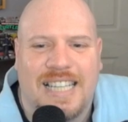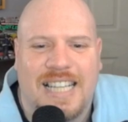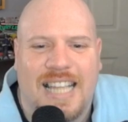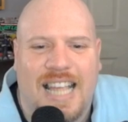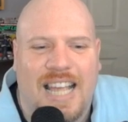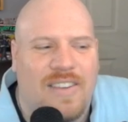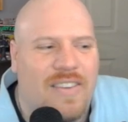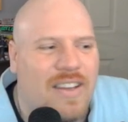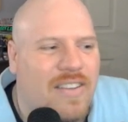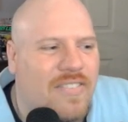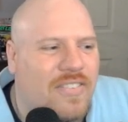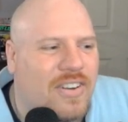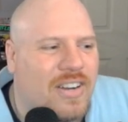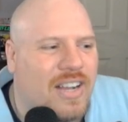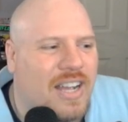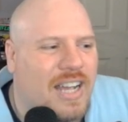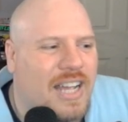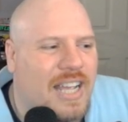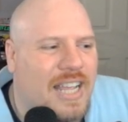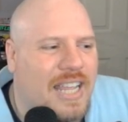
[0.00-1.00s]
however,
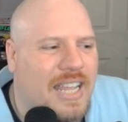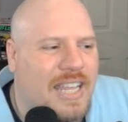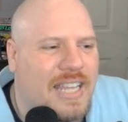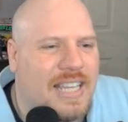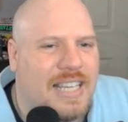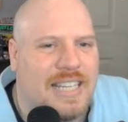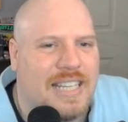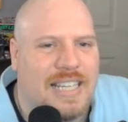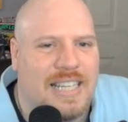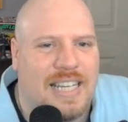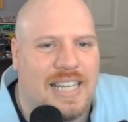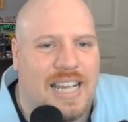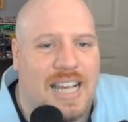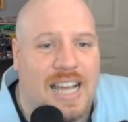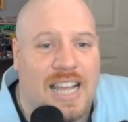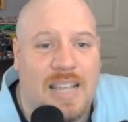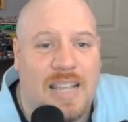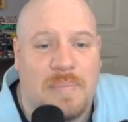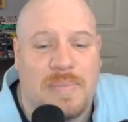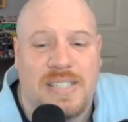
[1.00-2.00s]
I
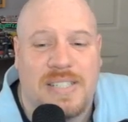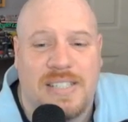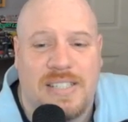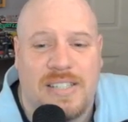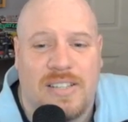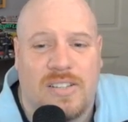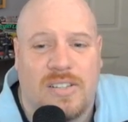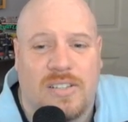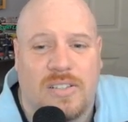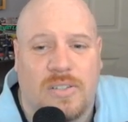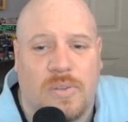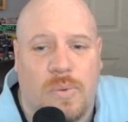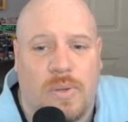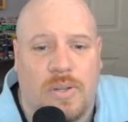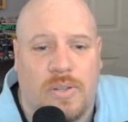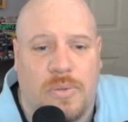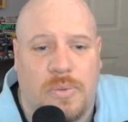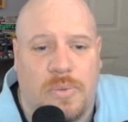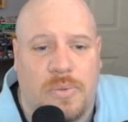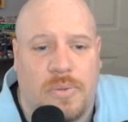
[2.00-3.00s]
am still
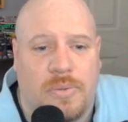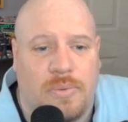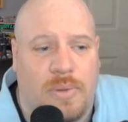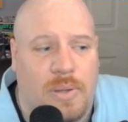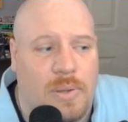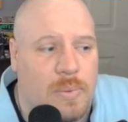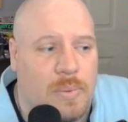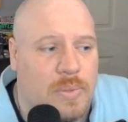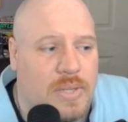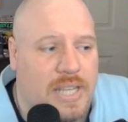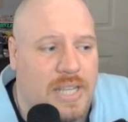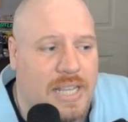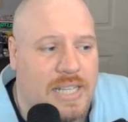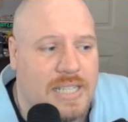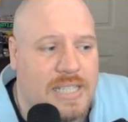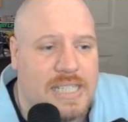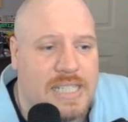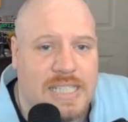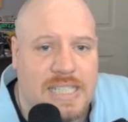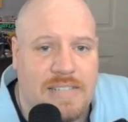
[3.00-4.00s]
going to throw the
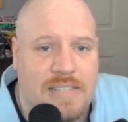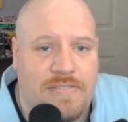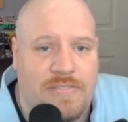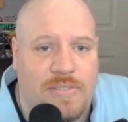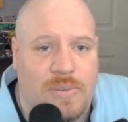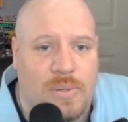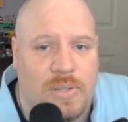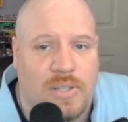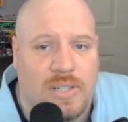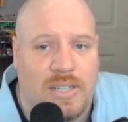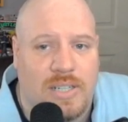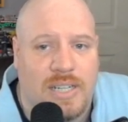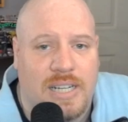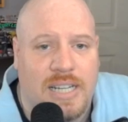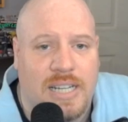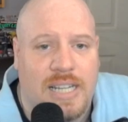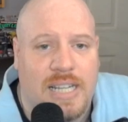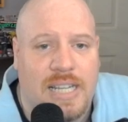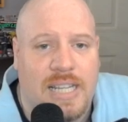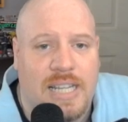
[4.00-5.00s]
N64
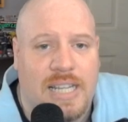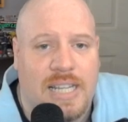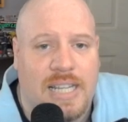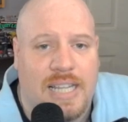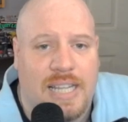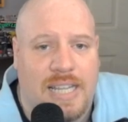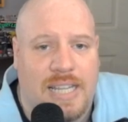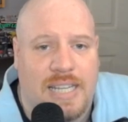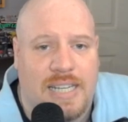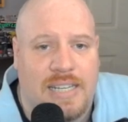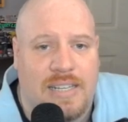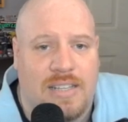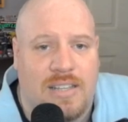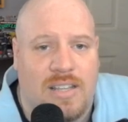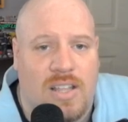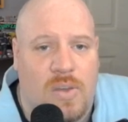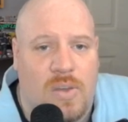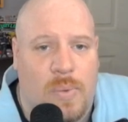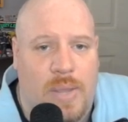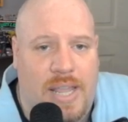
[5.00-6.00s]
in
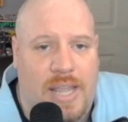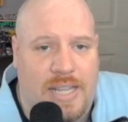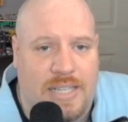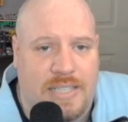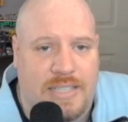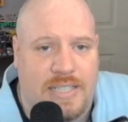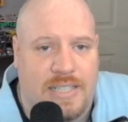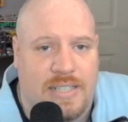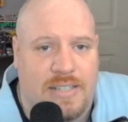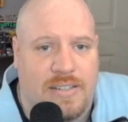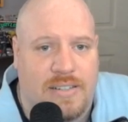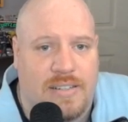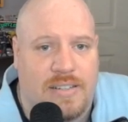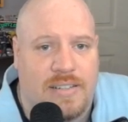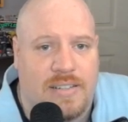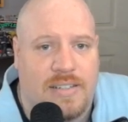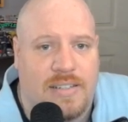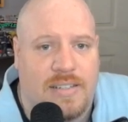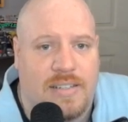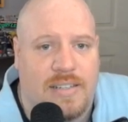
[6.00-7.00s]
low A tier.
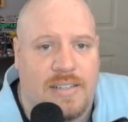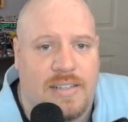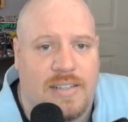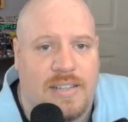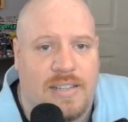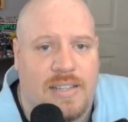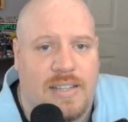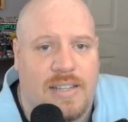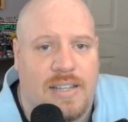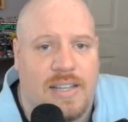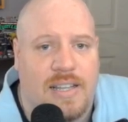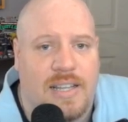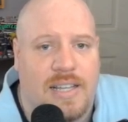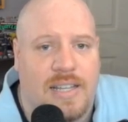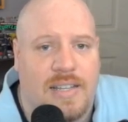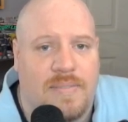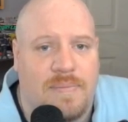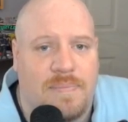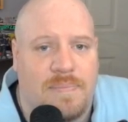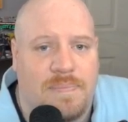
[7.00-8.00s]

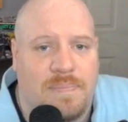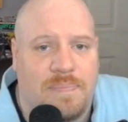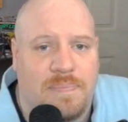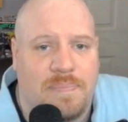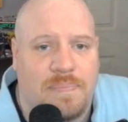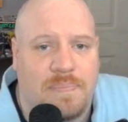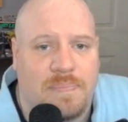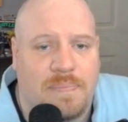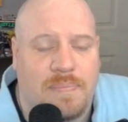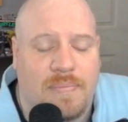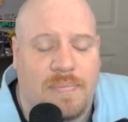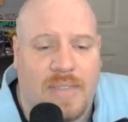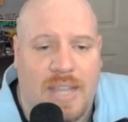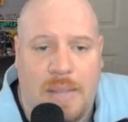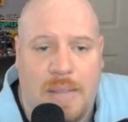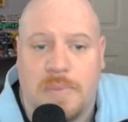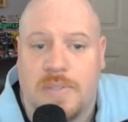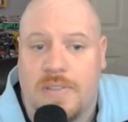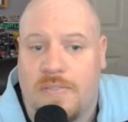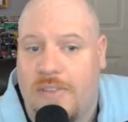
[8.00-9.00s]
Um,
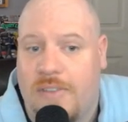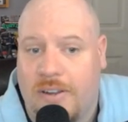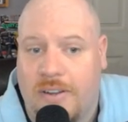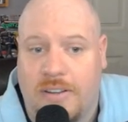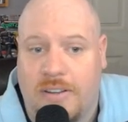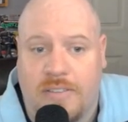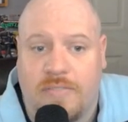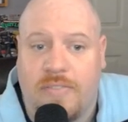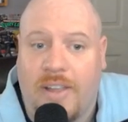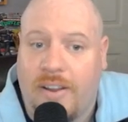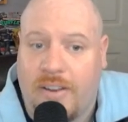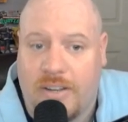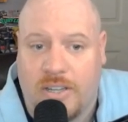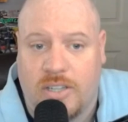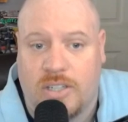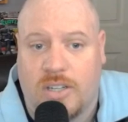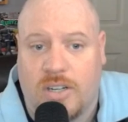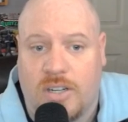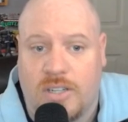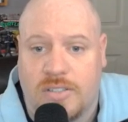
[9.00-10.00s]
it was a very, very
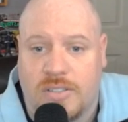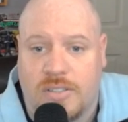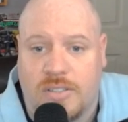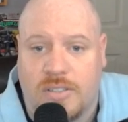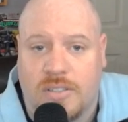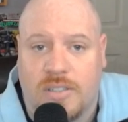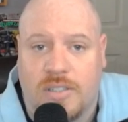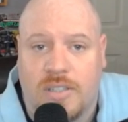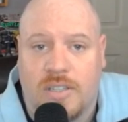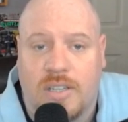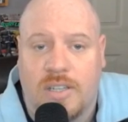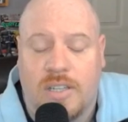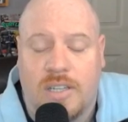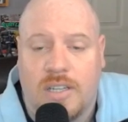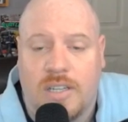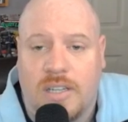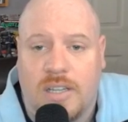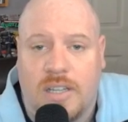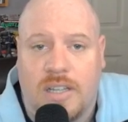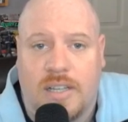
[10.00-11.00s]
good console.
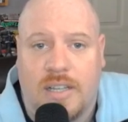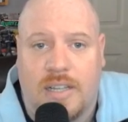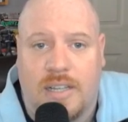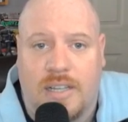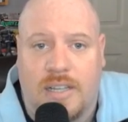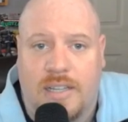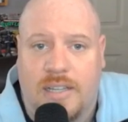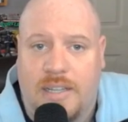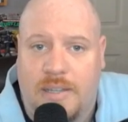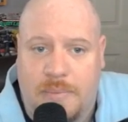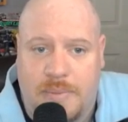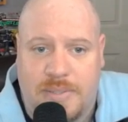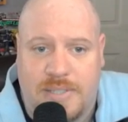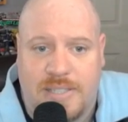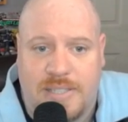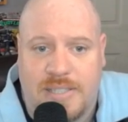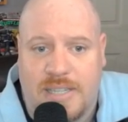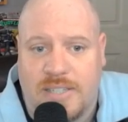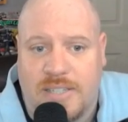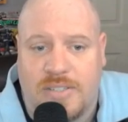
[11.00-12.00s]
It was
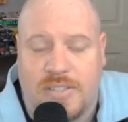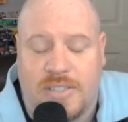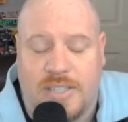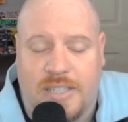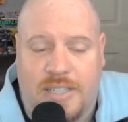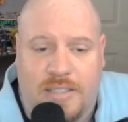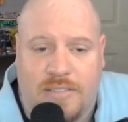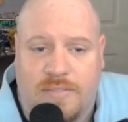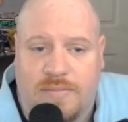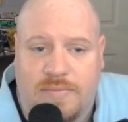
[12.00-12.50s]
essentially